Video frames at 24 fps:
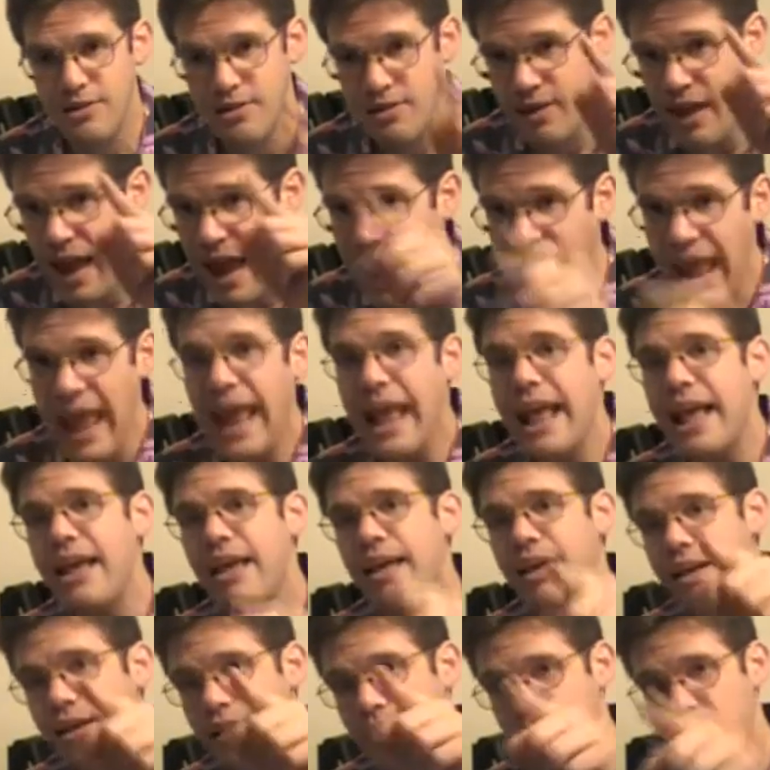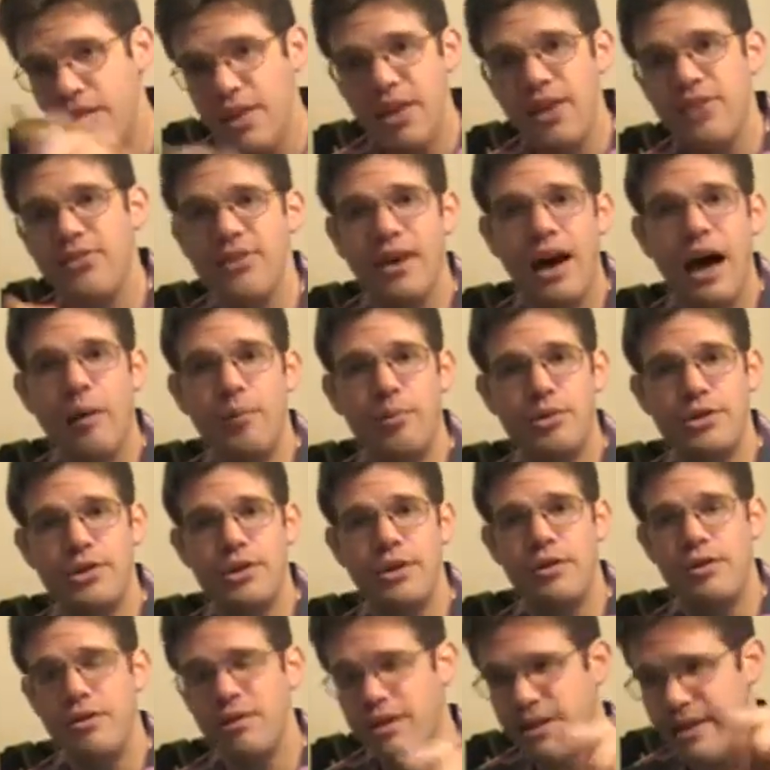Take this
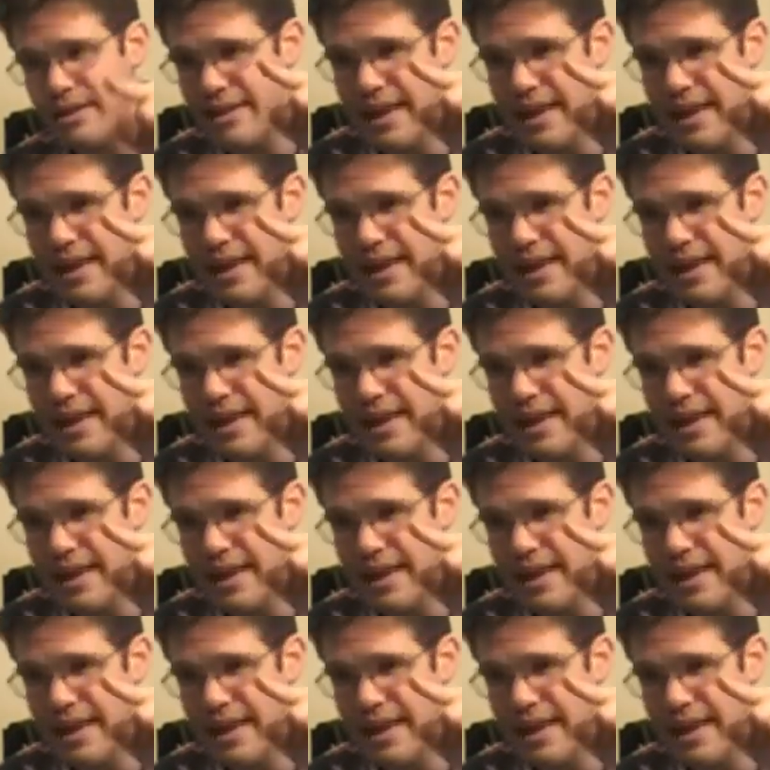opportunity,